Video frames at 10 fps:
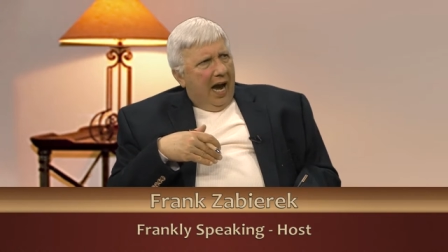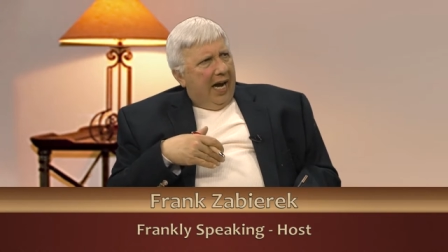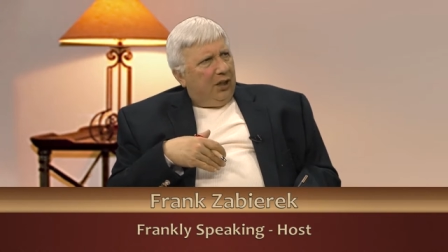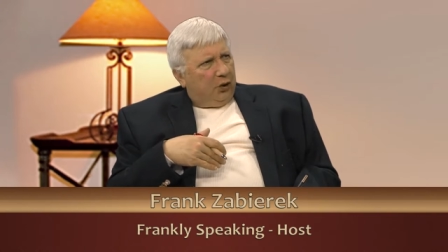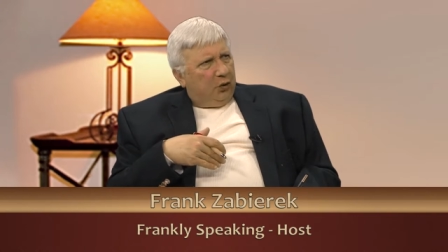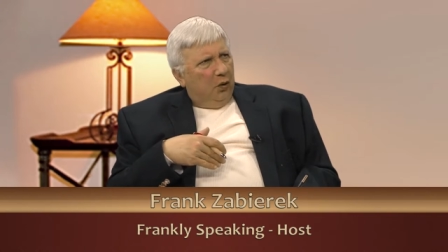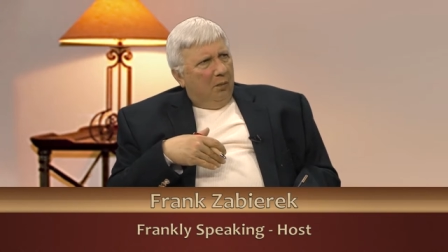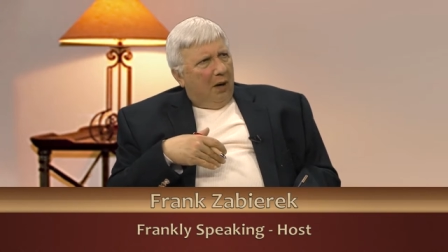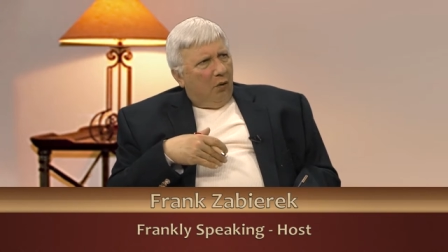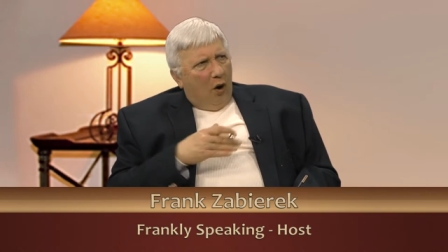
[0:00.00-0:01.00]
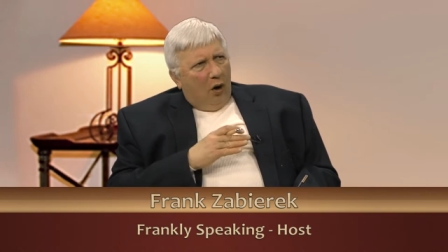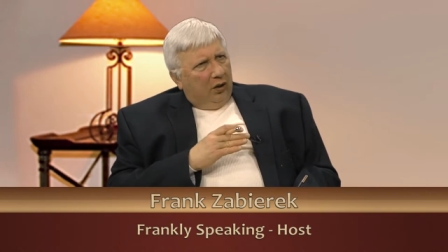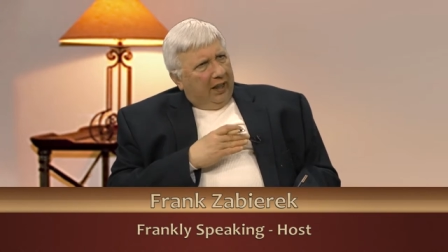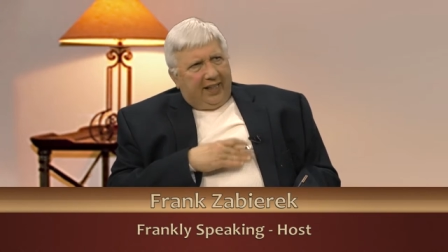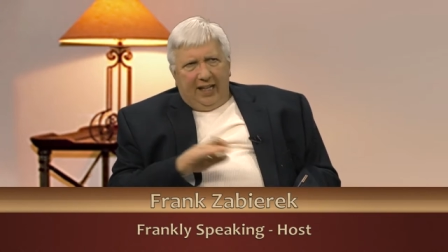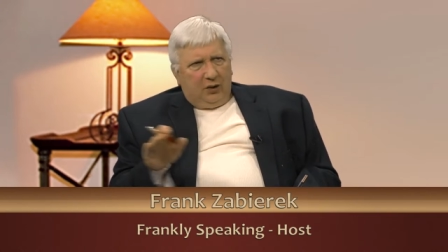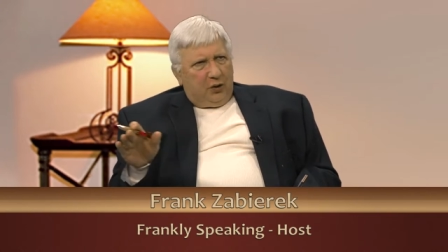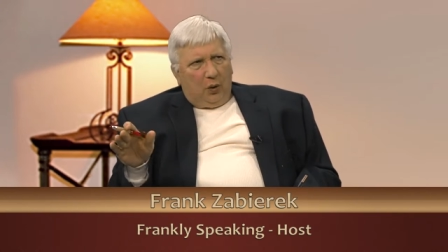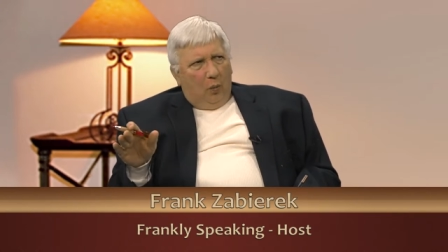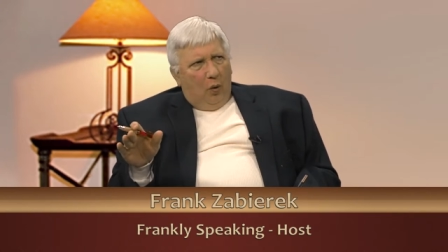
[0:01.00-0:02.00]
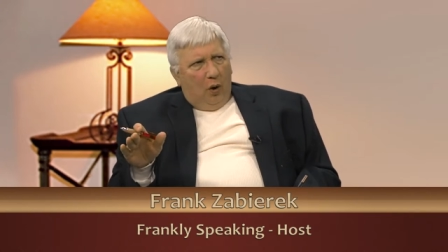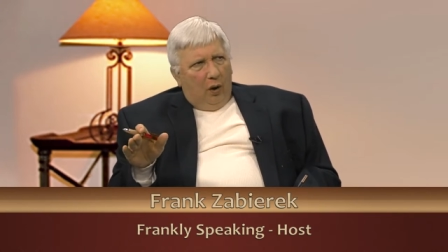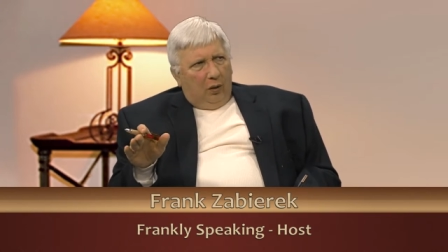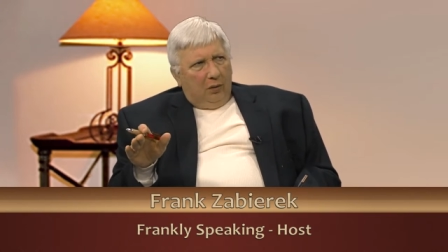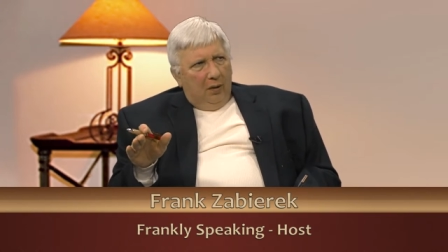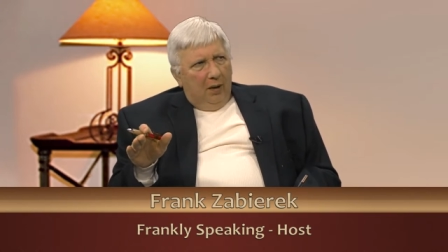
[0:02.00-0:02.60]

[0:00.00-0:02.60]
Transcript: I assume are all against the wall,